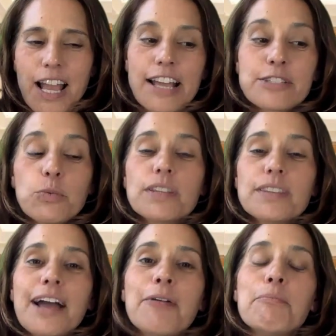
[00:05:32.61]
And so what
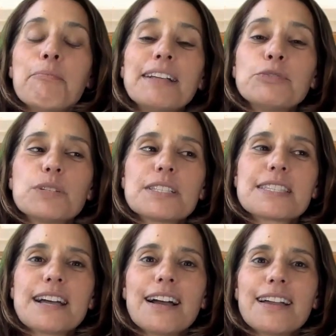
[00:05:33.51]
that meant was
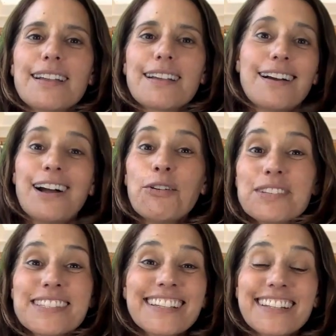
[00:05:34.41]
that I
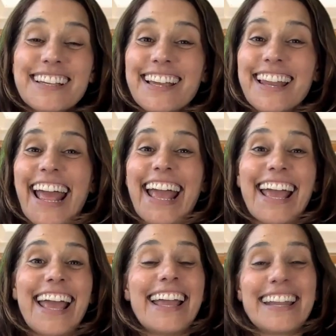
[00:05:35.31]
wasn't going to get
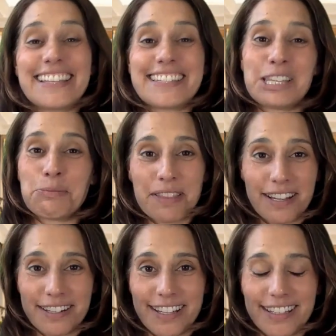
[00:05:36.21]
any sleep
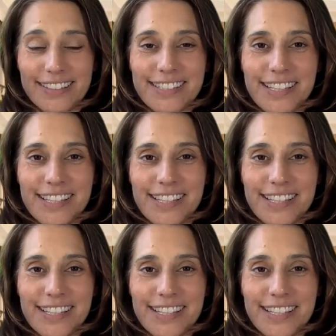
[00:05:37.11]
that night.